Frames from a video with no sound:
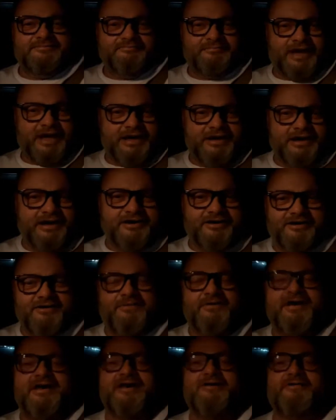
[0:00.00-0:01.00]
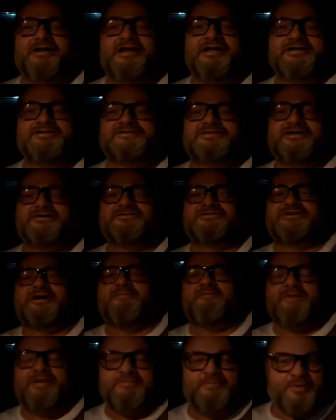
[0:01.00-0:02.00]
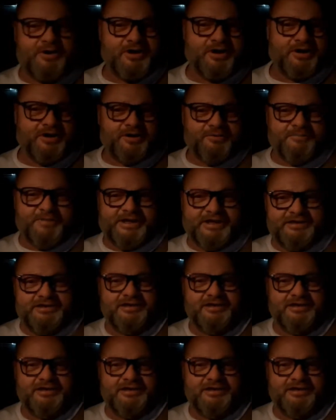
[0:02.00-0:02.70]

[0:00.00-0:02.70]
I don't know how it is though. Some people call me.